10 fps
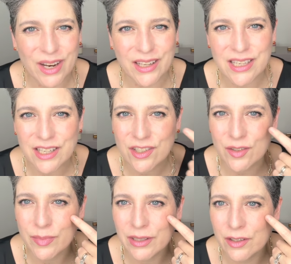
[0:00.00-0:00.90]
not
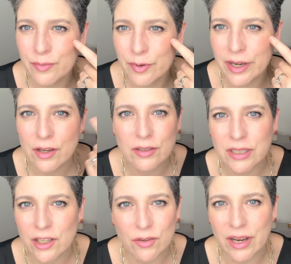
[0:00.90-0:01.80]
texture, but little wrinkles
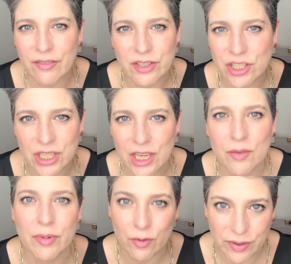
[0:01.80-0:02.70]
that you never
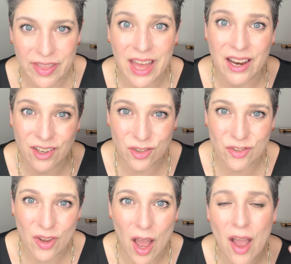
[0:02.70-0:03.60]
see, but with that you
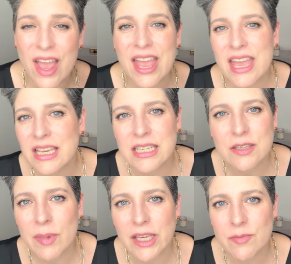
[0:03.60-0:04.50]
saw. It
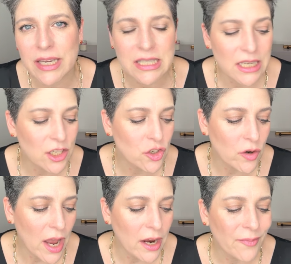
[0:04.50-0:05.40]
just makes my skin
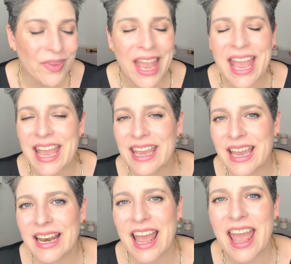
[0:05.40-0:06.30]
drier.
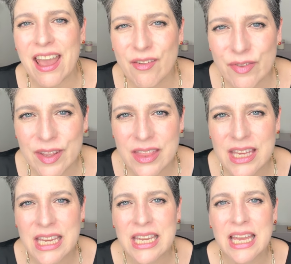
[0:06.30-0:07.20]
Again,
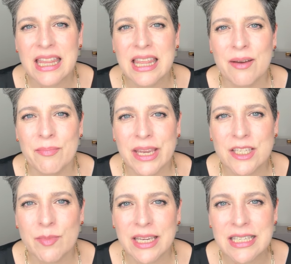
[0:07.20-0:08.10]
everything that
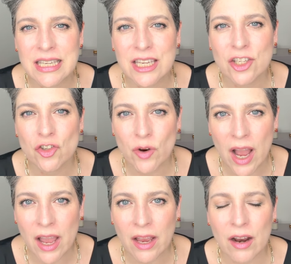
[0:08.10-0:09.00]
makes my skin
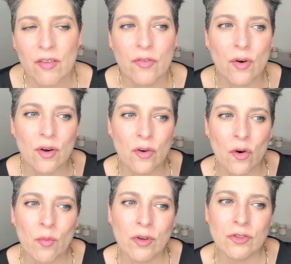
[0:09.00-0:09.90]
drier for
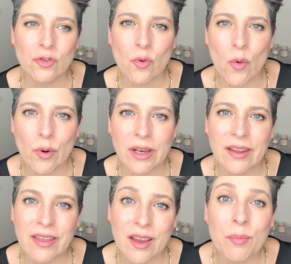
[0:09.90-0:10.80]
normal to
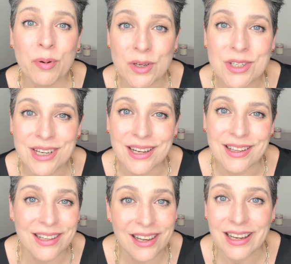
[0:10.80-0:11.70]
oily, they appreciate
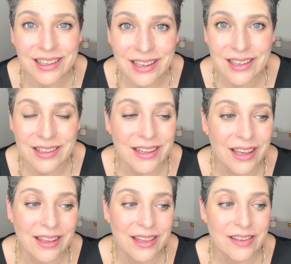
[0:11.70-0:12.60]
it. They like it.
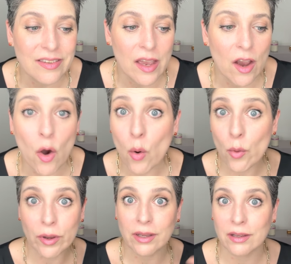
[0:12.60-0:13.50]
They, they say,
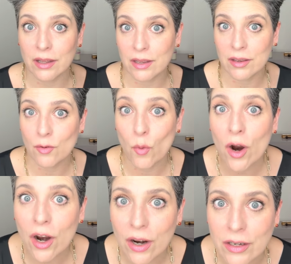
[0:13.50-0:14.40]
oh, it, it
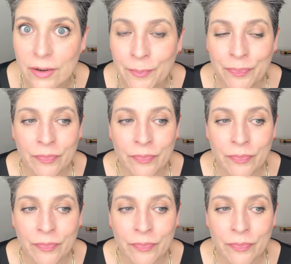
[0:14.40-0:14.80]
worked.